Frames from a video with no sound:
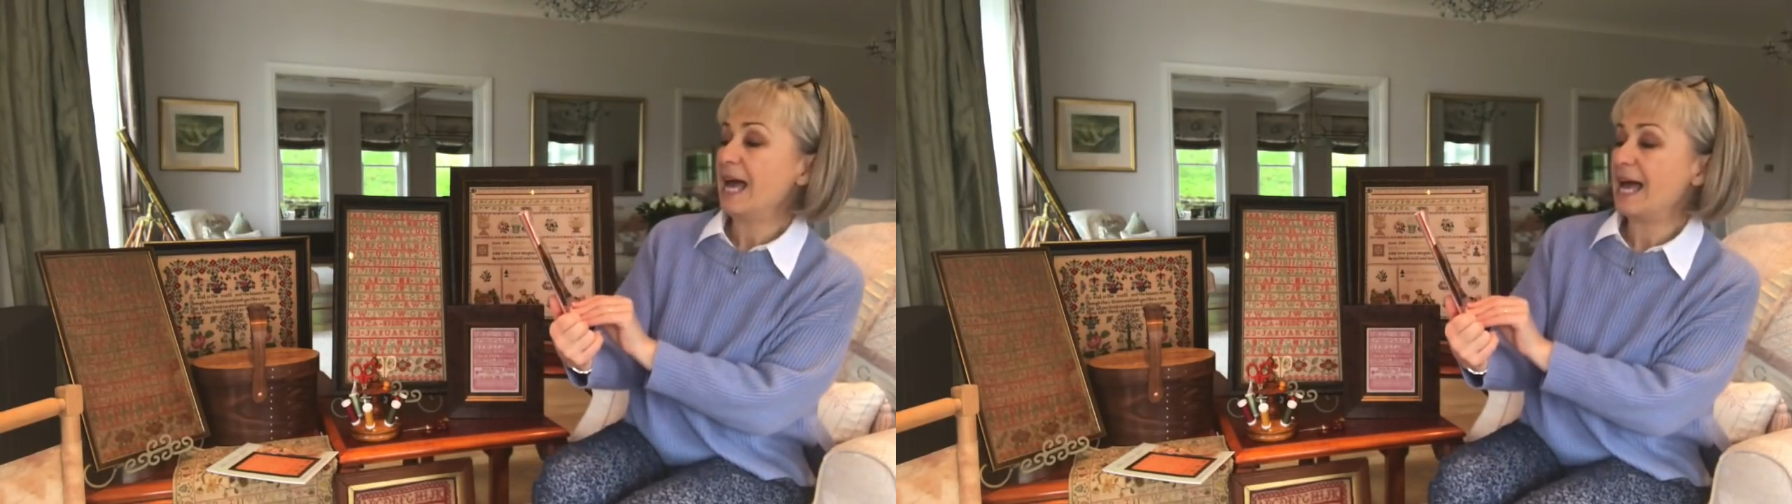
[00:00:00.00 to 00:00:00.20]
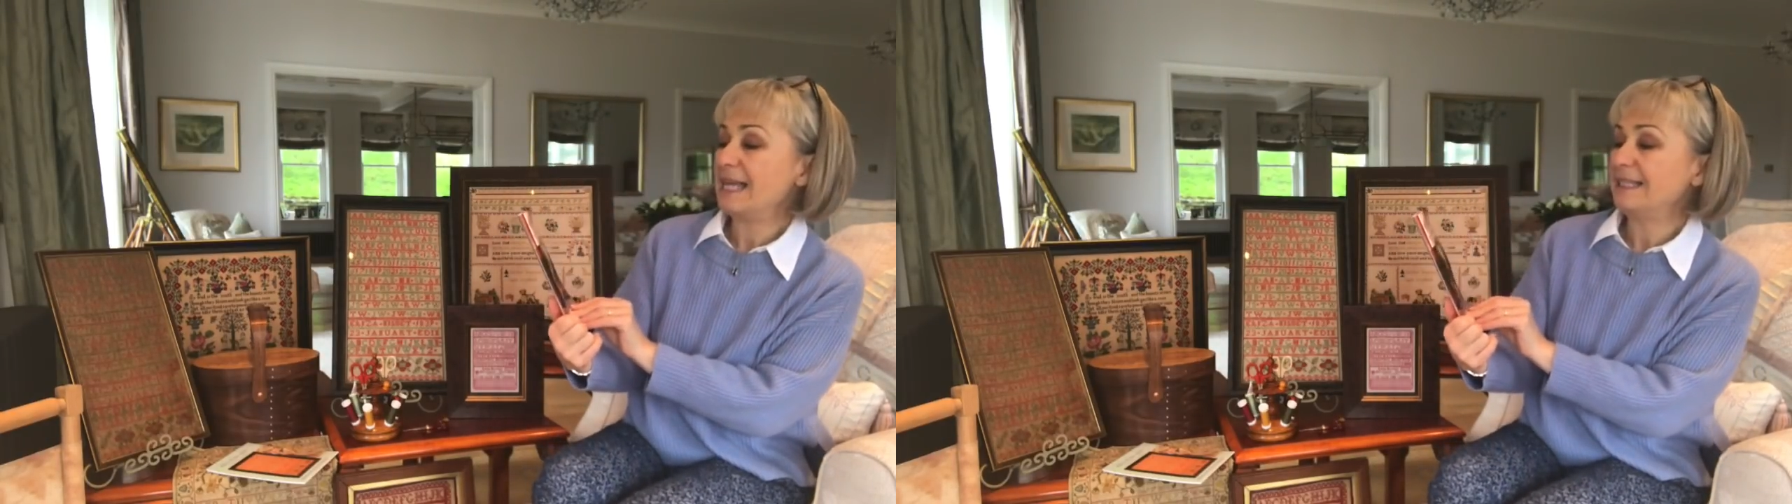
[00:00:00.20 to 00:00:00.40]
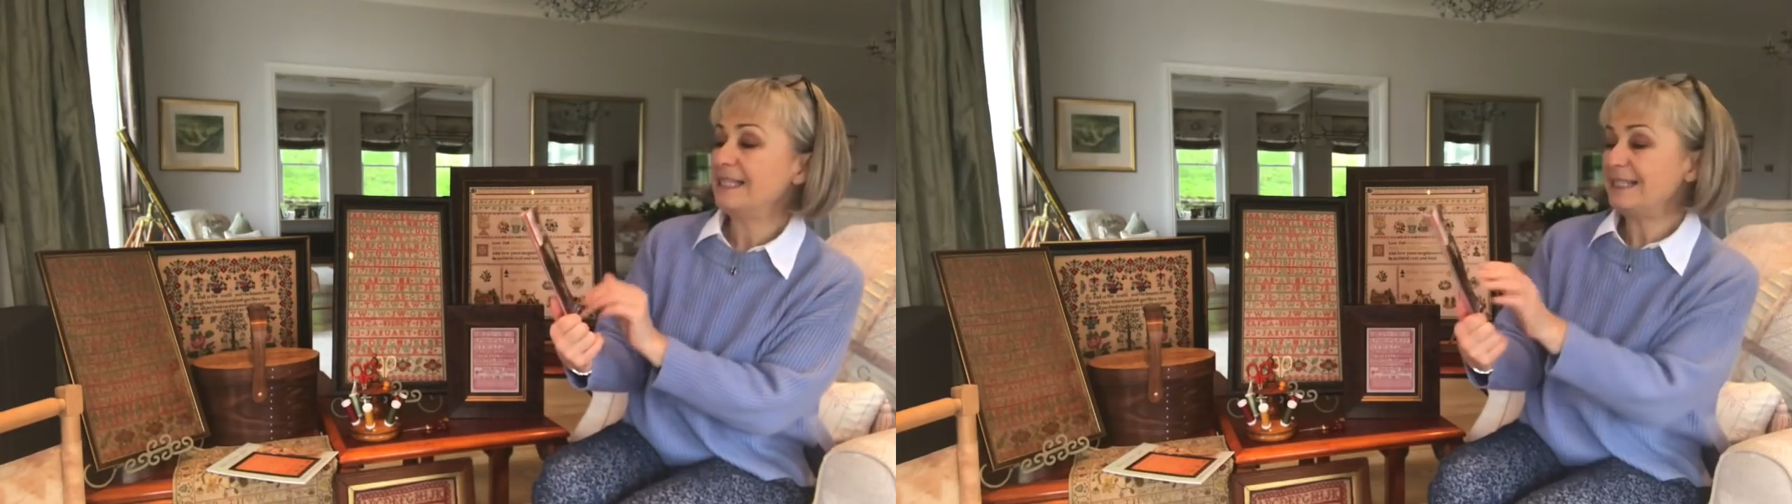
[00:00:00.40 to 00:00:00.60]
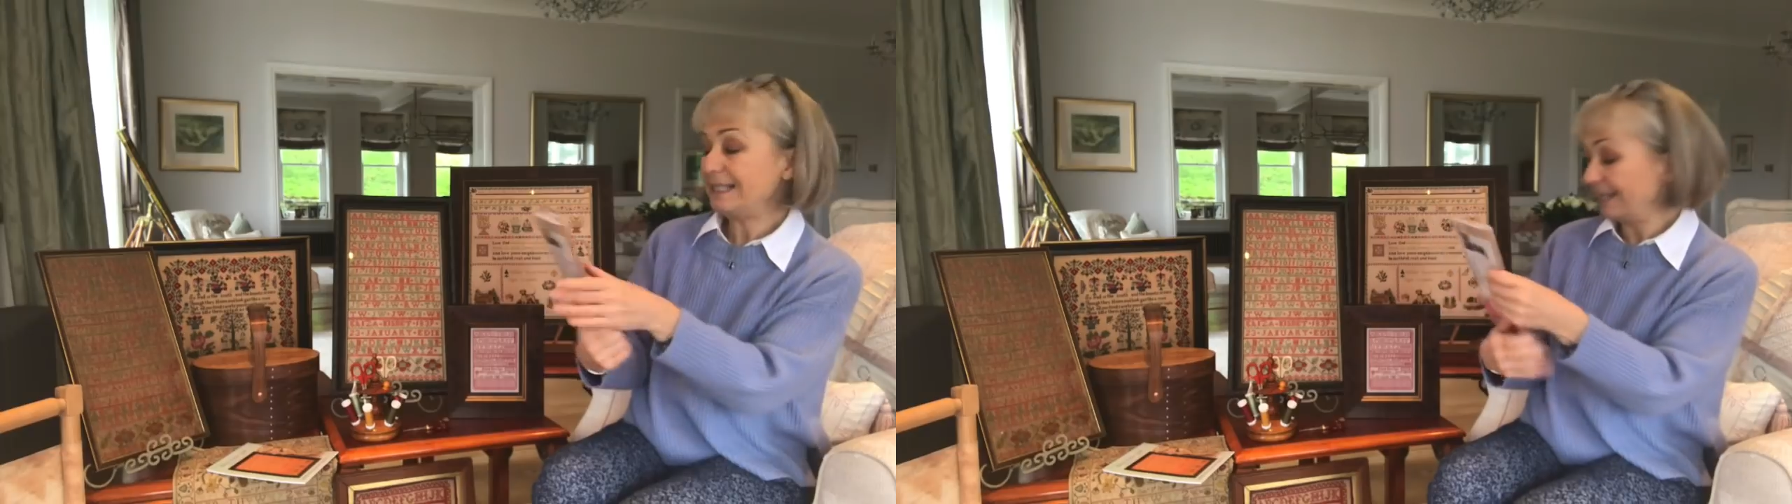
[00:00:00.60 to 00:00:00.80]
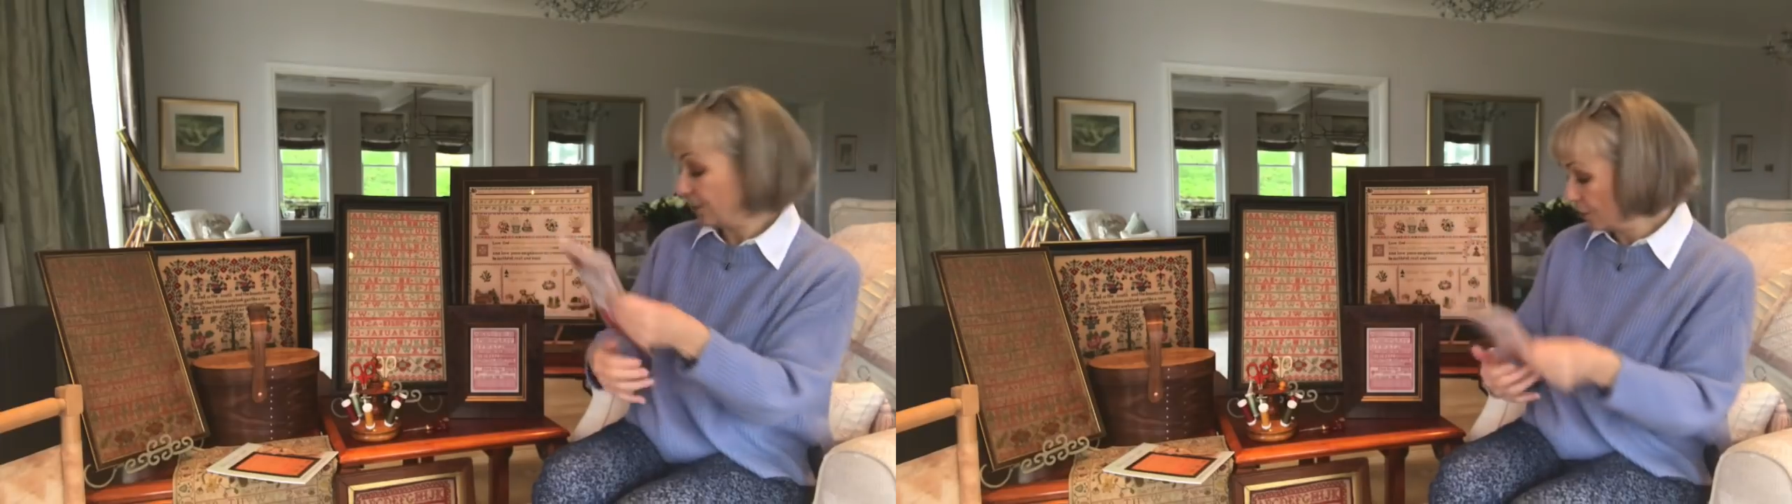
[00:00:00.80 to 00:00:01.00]
and this
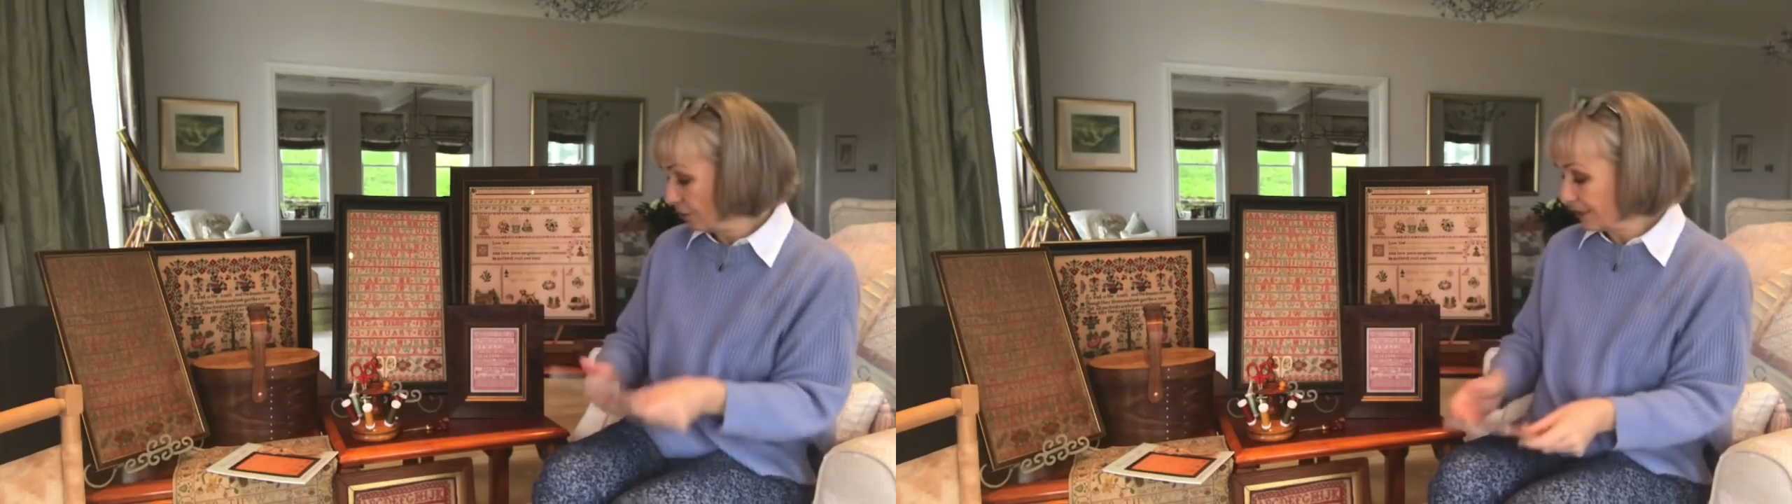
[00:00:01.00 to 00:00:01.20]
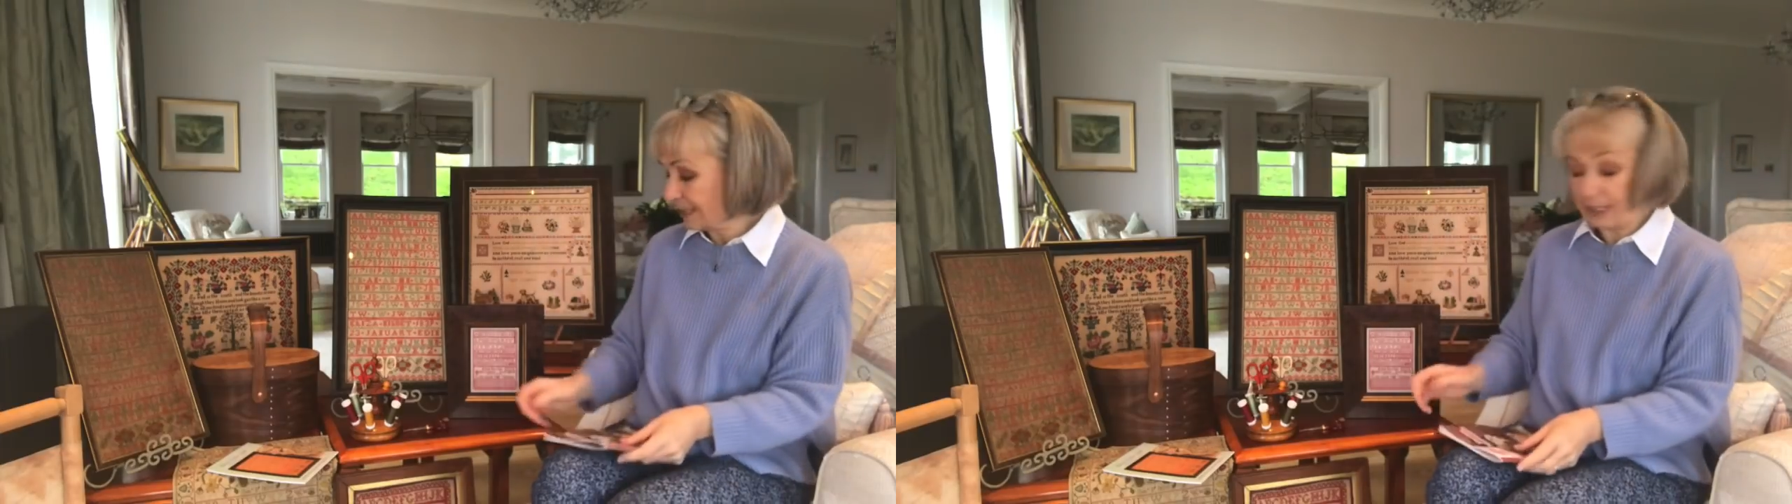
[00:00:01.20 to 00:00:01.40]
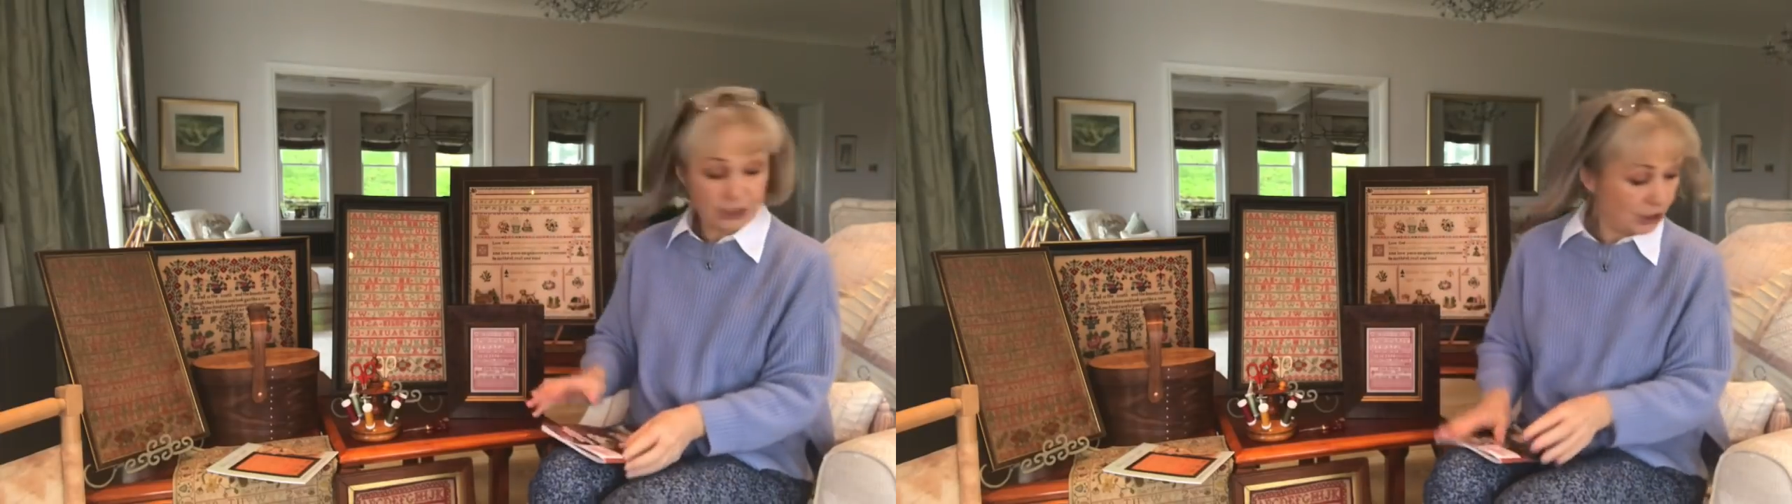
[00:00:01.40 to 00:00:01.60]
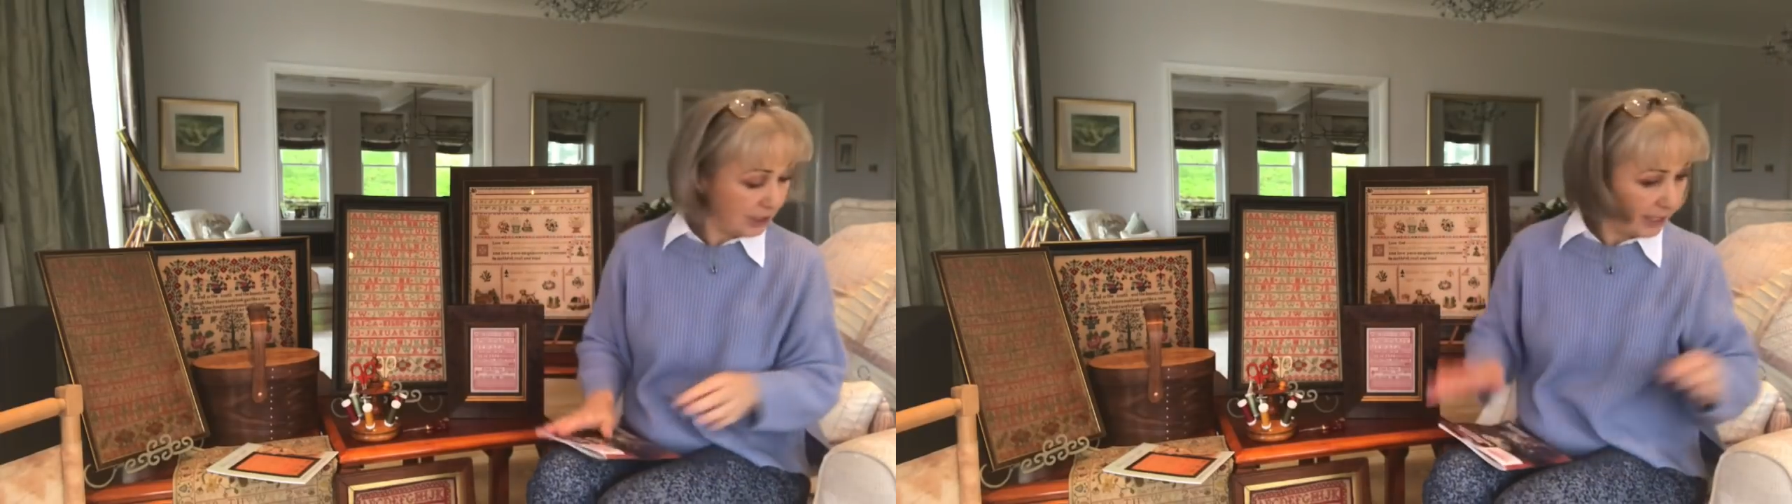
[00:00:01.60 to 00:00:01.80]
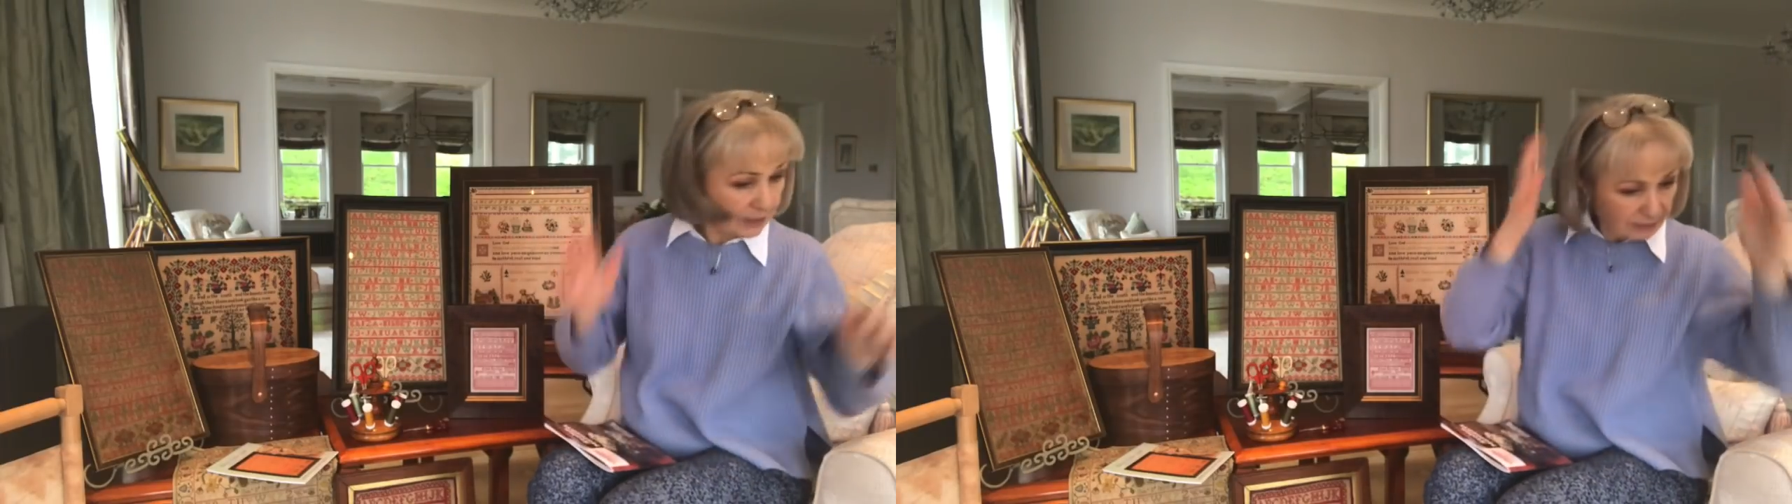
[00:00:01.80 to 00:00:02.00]
is the Cross Stitch
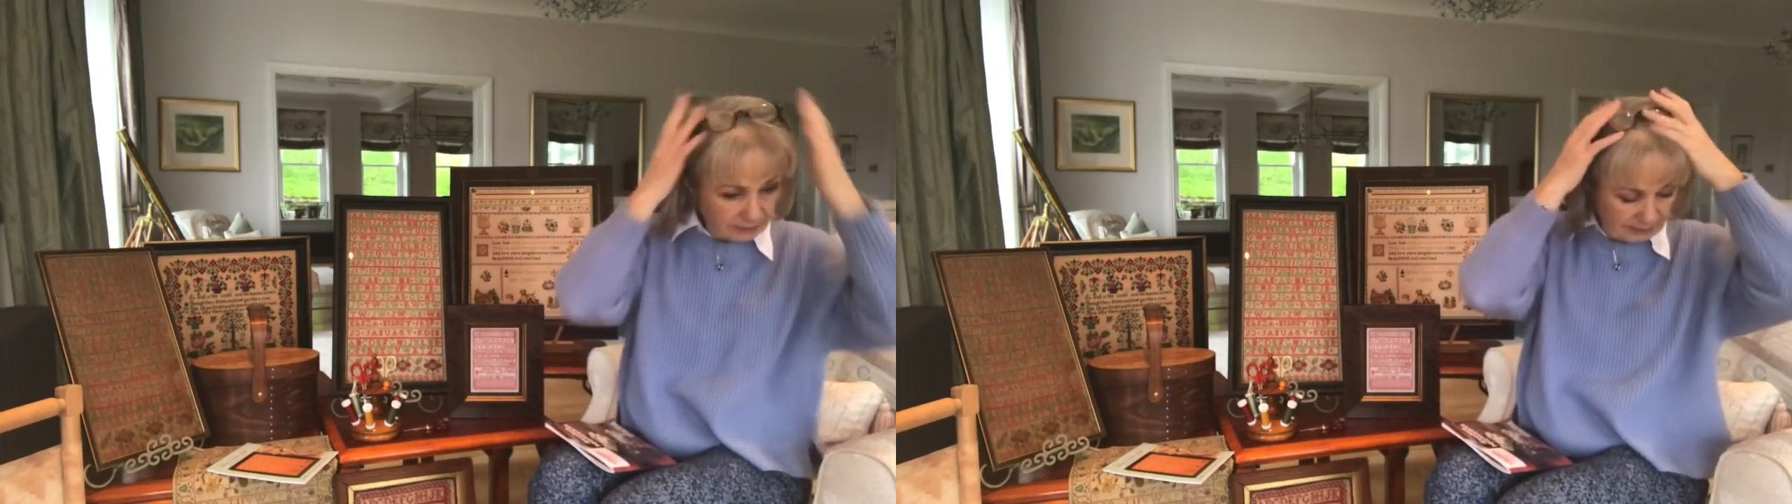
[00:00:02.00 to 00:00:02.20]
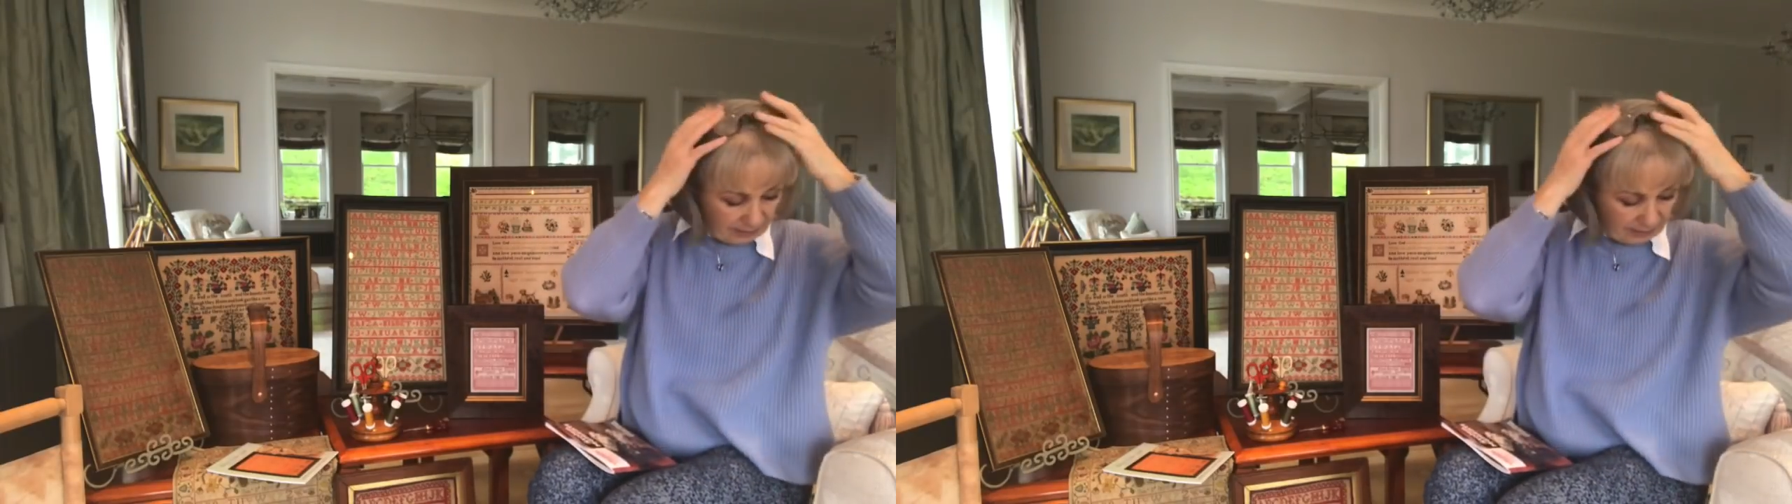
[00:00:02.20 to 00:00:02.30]
Guild,